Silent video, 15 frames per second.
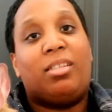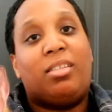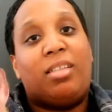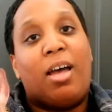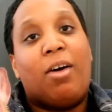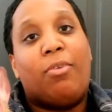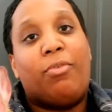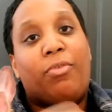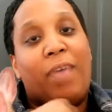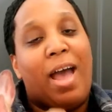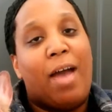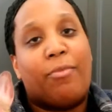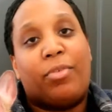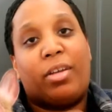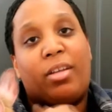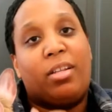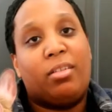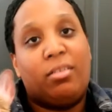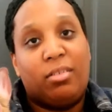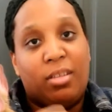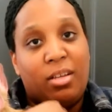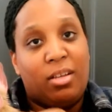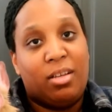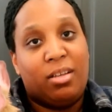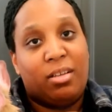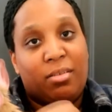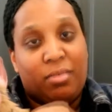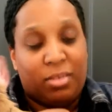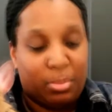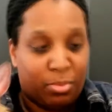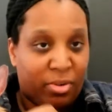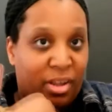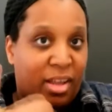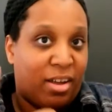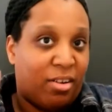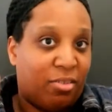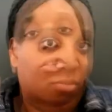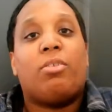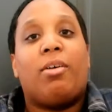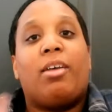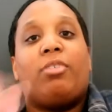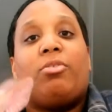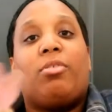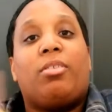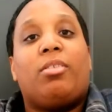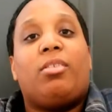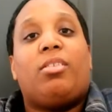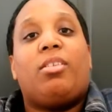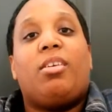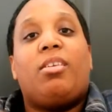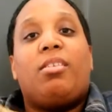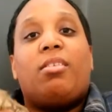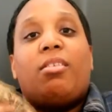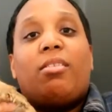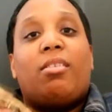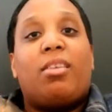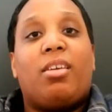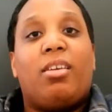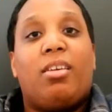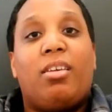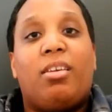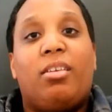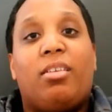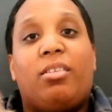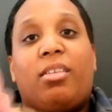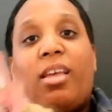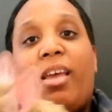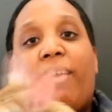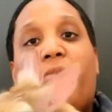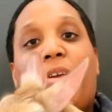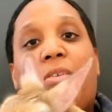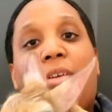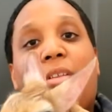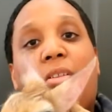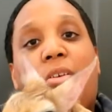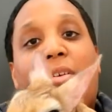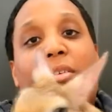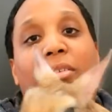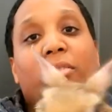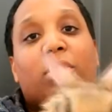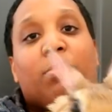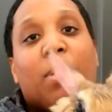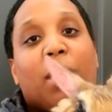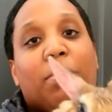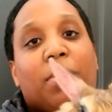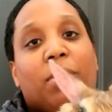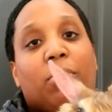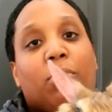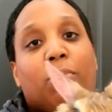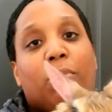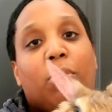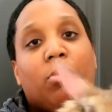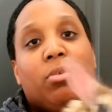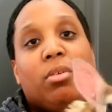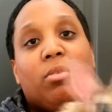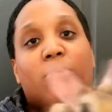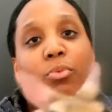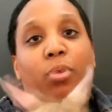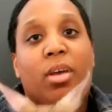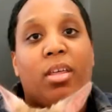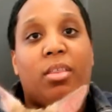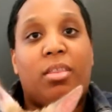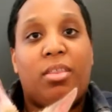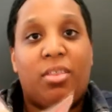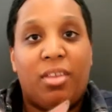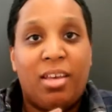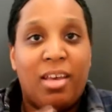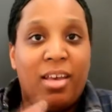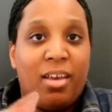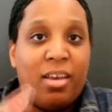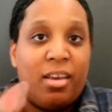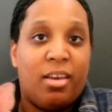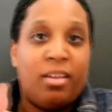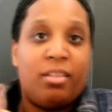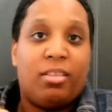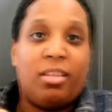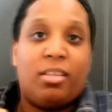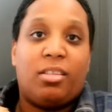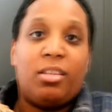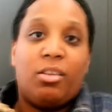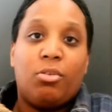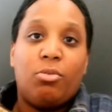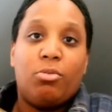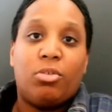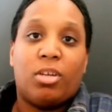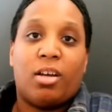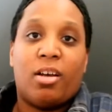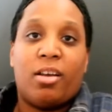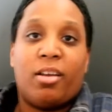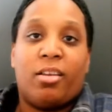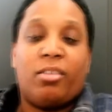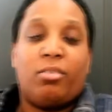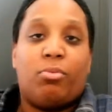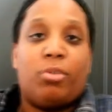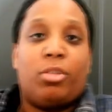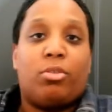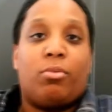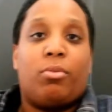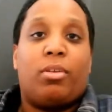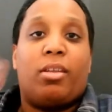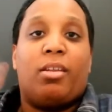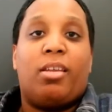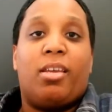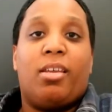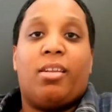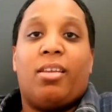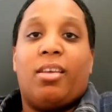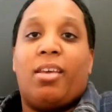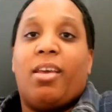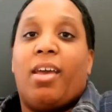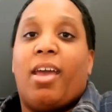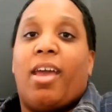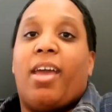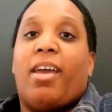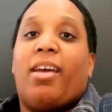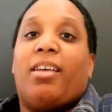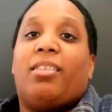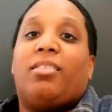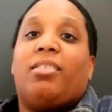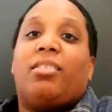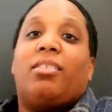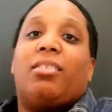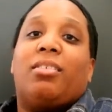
the South African Springhare. So as you can see, he is a very large bipedal rodent with these huge eyes, which are really neat, and